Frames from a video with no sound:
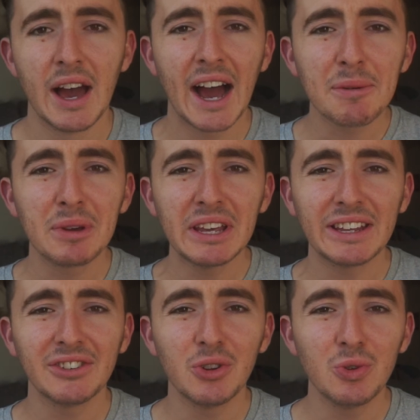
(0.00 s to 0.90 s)

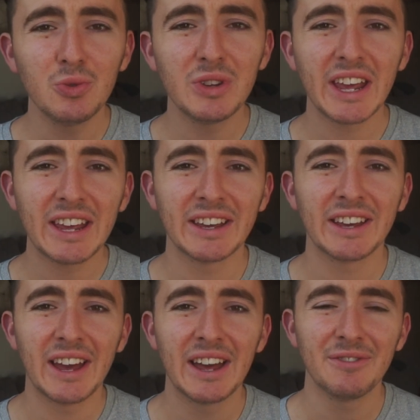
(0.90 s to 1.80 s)
Happy New Year,
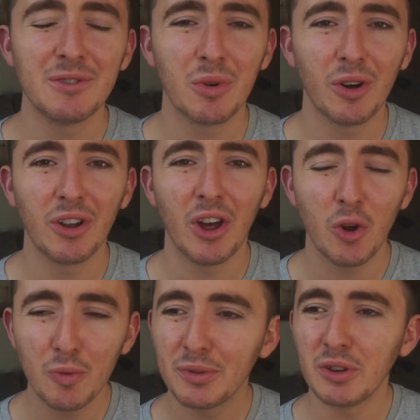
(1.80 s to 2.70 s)
everyone.
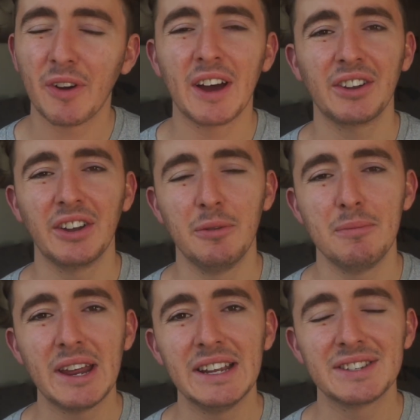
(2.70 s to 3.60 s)
Hope you've had an
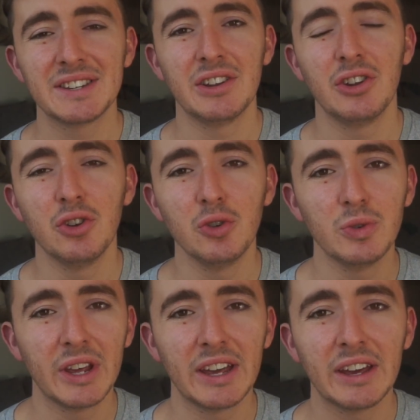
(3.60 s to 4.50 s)
amazing New
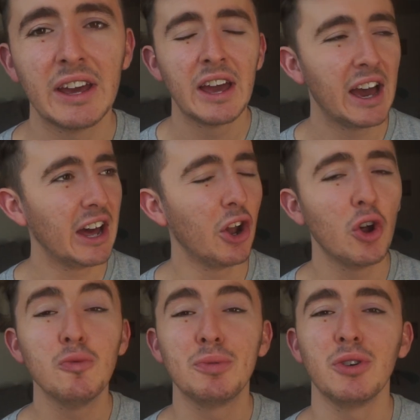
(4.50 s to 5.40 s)
Year and
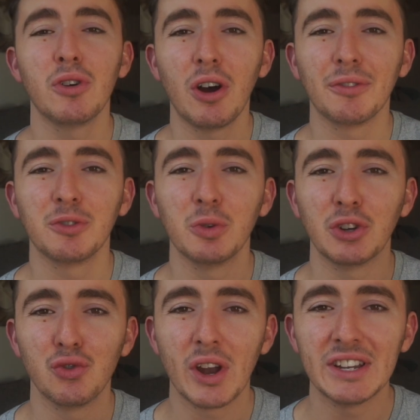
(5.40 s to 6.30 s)
hope you're off to a
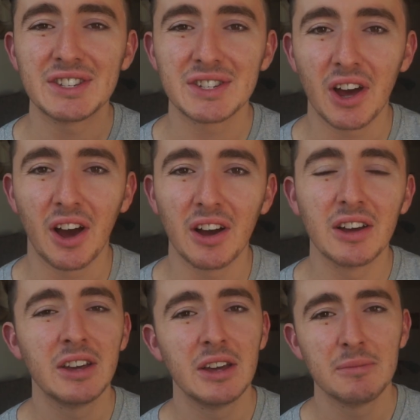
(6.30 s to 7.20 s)
great start.
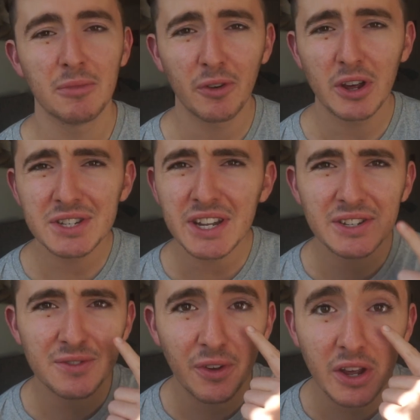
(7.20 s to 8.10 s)
But first
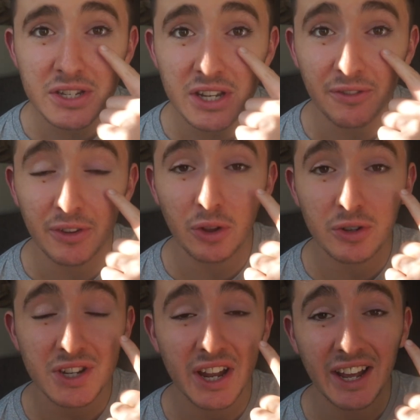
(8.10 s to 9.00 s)
things first, if it
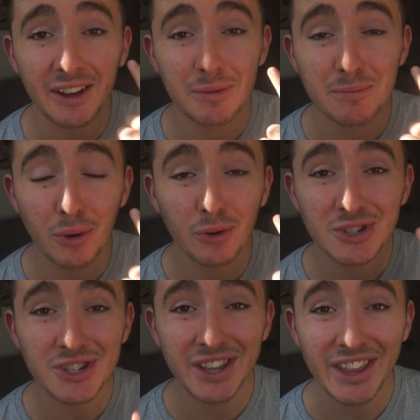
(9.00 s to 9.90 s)
looks like I've been
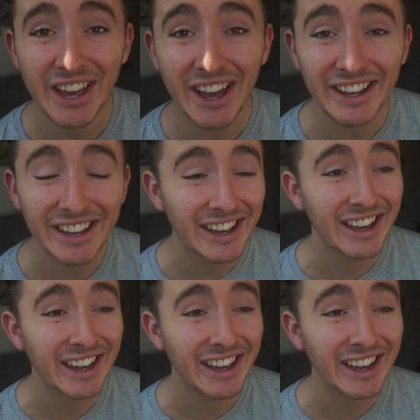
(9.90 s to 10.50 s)
punched in the eye,